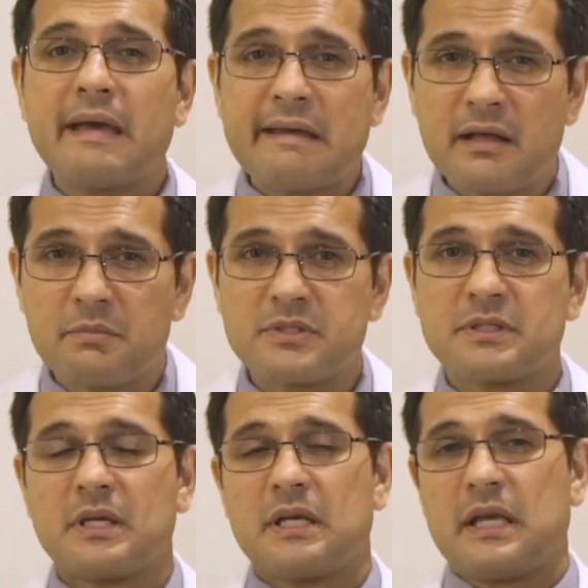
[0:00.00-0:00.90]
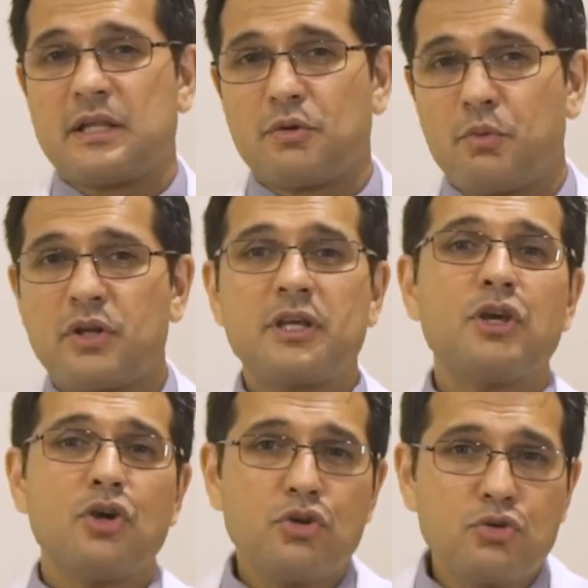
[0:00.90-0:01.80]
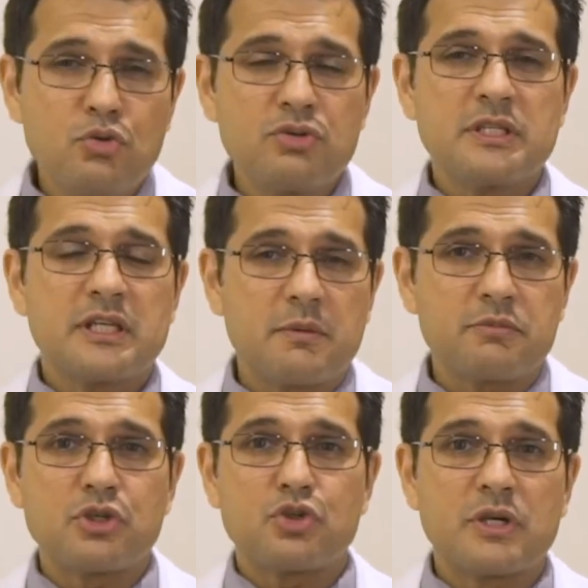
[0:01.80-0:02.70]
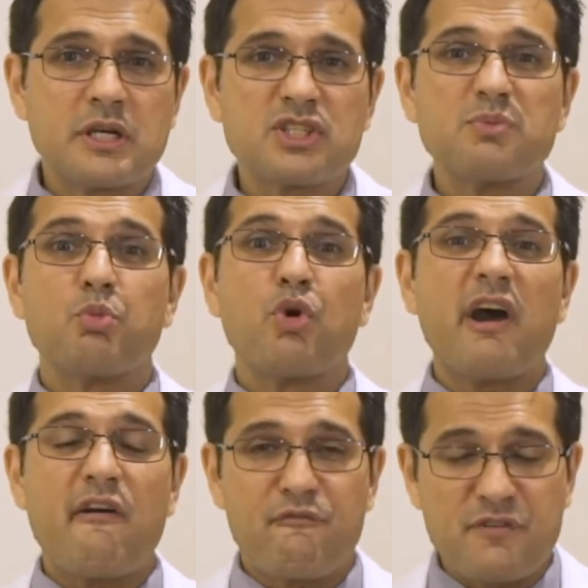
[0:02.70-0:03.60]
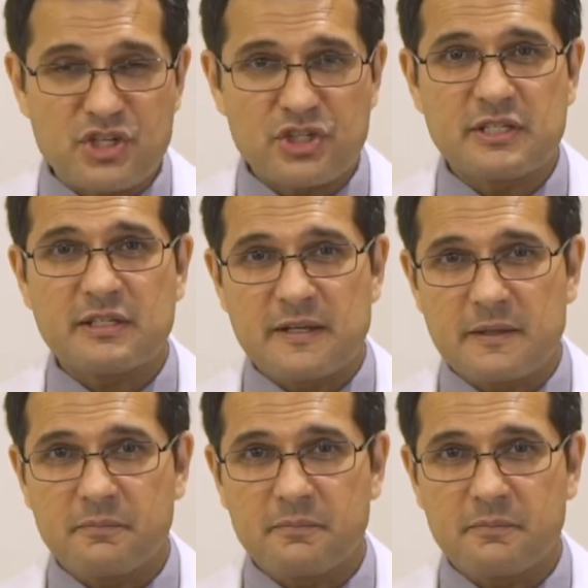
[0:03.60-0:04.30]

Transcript: helps in the body using up the sugars more efficiently.